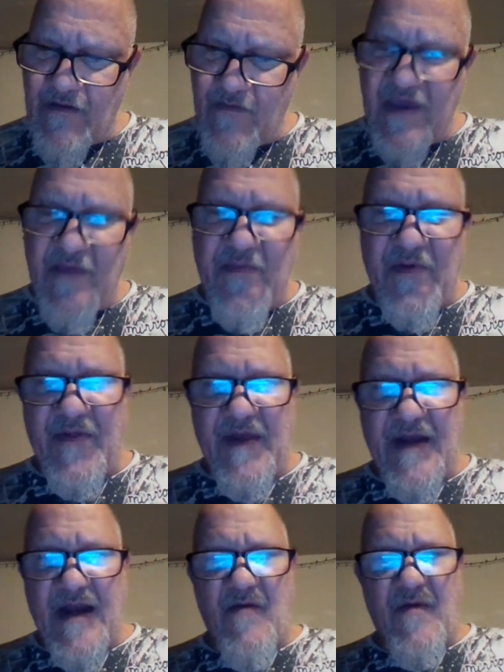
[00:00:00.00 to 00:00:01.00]
people
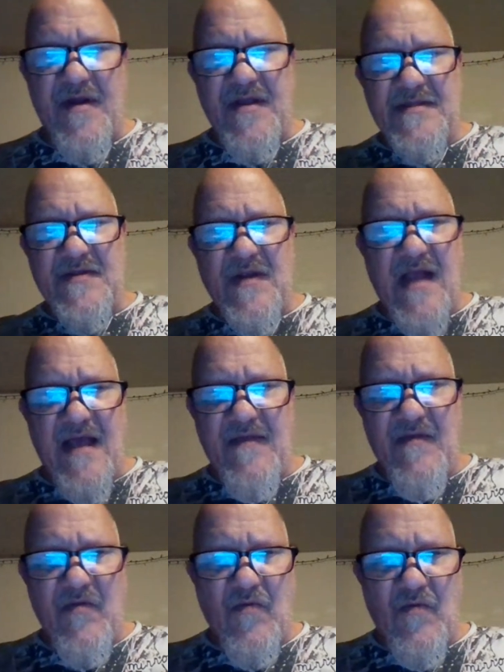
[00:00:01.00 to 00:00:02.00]
that I don't want to use
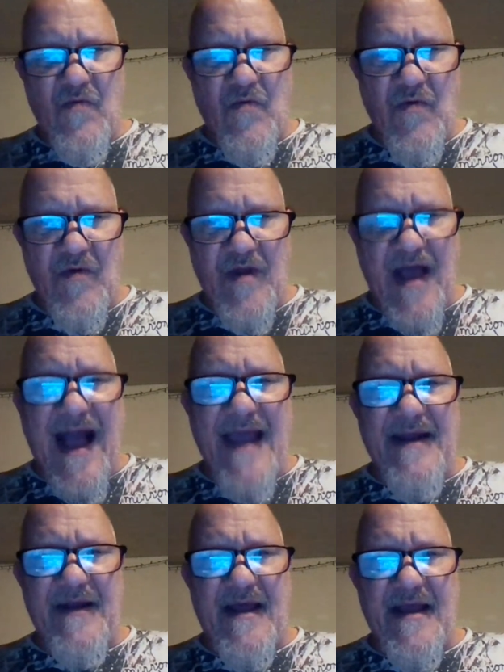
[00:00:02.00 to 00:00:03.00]
the word
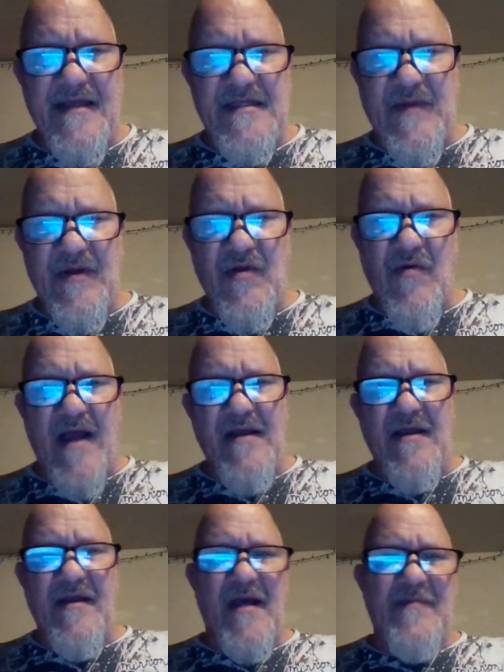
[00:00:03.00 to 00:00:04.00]
idolize, but who I
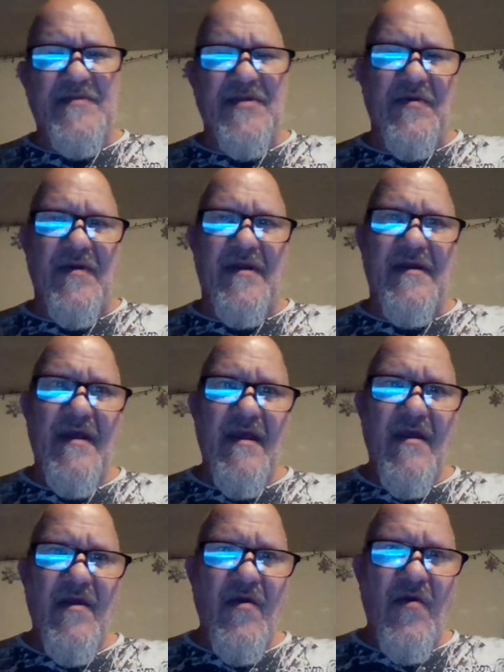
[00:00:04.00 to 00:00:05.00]
look up to and
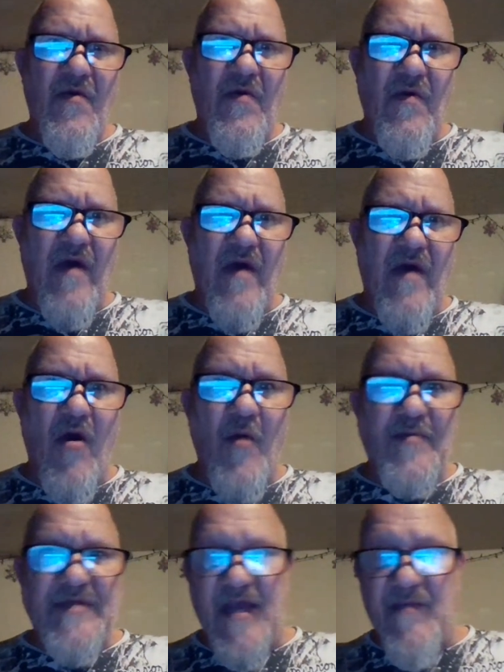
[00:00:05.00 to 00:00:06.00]
who I
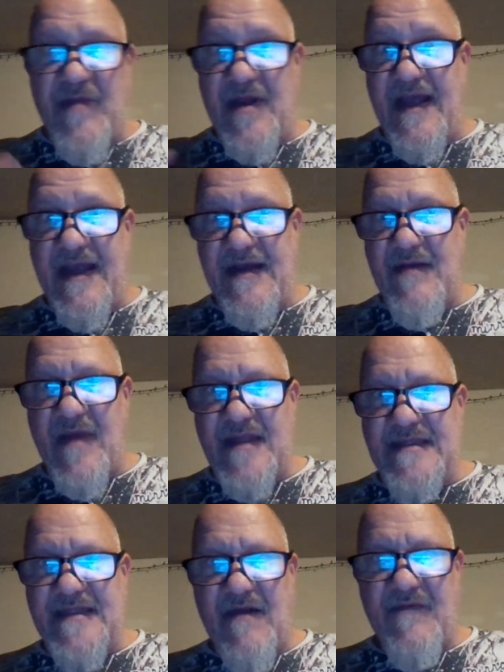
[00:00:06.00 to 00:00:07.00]
hope to emulate
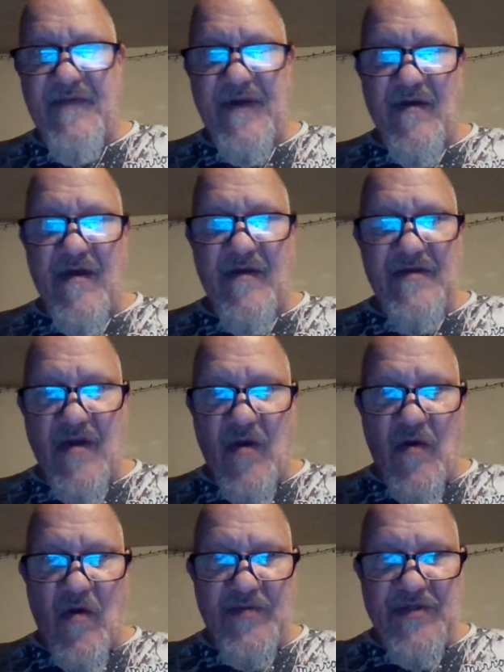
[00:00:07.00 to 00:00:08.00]
myself,
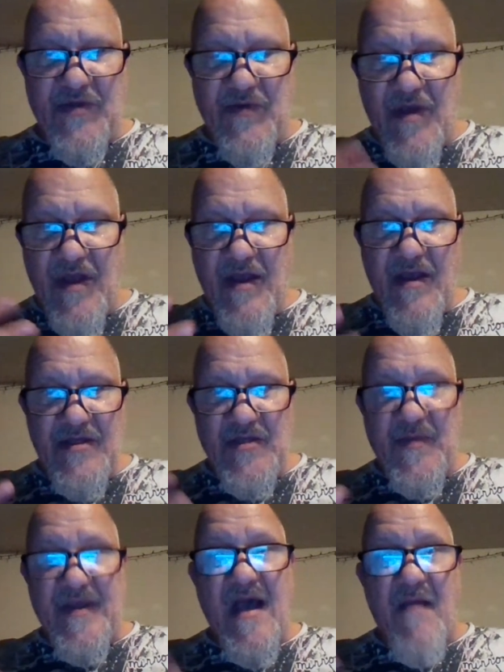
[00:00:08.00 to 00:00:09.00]
hope
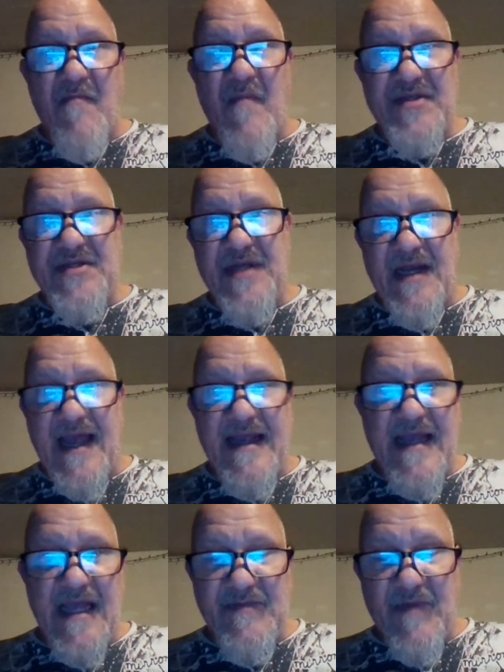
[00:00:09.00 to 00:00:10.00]
to become
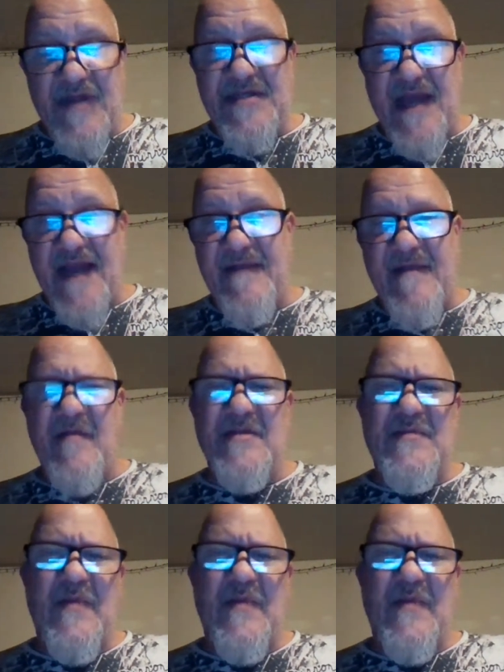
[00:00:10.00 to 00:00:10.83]
as much like them as